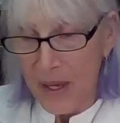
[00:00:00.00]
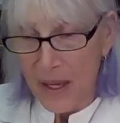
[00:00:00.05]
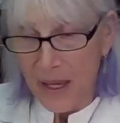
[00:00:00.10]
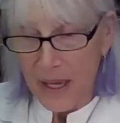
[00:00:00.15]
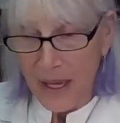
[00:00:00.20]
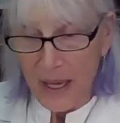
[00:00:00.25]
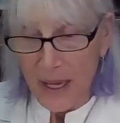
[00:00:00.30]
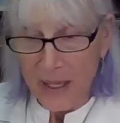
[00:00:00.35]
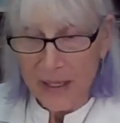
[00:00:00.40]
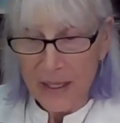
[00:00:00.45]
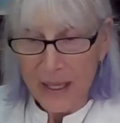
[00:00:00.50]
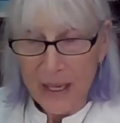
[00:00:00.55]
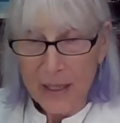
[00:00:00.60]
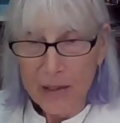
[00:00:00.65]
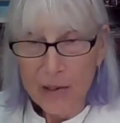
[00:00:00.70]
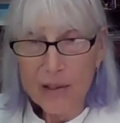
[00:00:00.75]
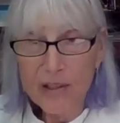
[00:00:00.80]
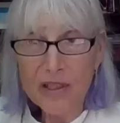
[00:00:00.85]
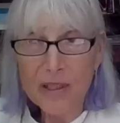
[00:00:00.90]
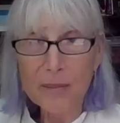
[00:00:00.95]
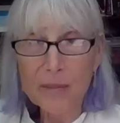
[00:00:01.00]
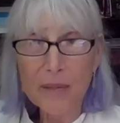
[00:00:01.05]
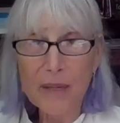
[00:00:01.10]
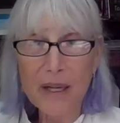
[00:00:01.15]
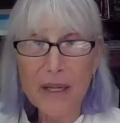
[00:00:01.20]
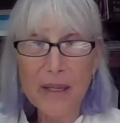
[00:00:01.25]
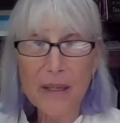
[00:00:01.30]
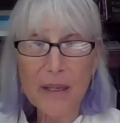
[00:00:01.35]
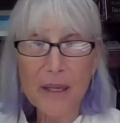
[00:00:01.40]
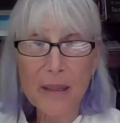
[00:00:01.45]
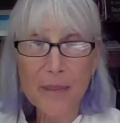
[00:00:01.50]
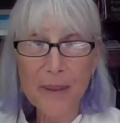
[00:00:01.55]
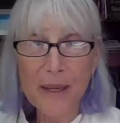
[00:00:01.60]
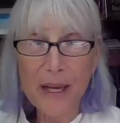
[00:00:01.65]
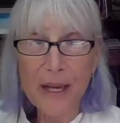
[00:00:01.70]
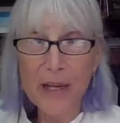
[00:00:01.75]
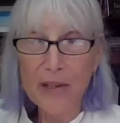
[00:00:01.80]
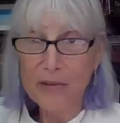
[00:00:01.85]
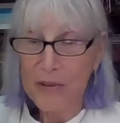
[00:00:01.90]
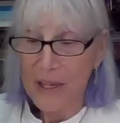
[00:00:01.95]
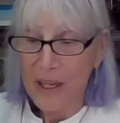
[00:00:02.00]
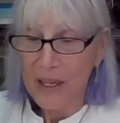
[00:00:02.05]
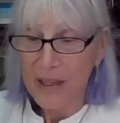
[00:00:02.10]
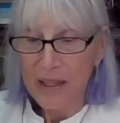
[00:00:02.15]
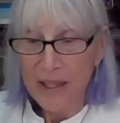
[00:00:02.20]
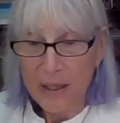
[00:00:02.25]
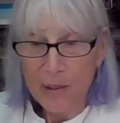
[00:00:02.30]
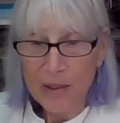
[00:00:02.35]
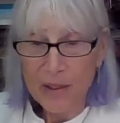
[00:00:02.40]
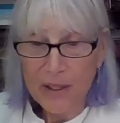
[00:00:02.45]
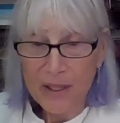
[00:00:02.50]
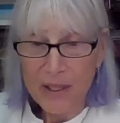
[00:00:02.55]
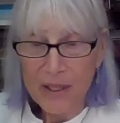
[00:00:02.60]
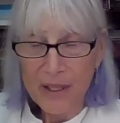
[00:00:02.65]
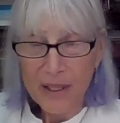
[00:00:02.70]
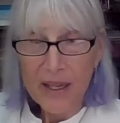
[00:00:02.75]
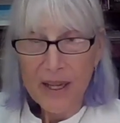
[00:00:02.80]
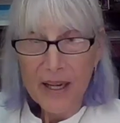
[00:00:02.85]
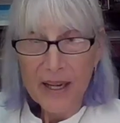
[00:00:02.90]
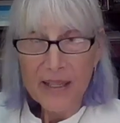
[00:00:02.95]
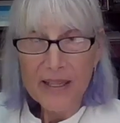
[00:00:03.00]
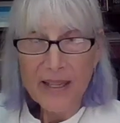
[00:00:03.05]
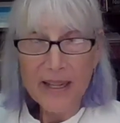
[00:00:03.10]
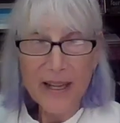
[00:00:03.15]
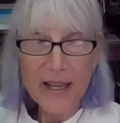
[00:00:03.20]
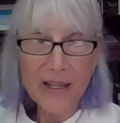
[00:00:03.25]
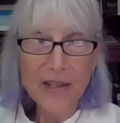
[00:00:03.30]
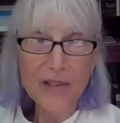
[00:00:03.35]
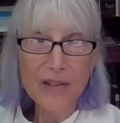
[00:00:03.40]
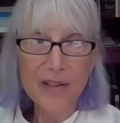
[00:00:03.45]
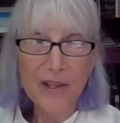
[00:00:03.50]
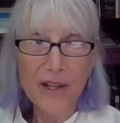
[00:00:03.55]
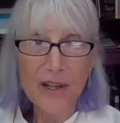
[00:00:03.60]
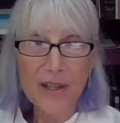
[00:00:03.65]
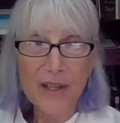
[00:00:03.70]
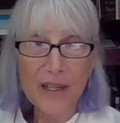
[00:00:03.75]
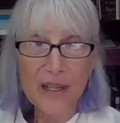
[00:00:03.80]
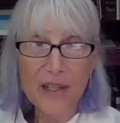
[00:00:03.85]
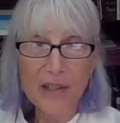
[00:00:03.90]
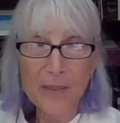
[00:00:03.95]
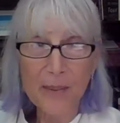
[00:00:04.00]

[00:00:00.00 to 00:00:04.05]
And I looked in my pantry, and there was a can of sardines.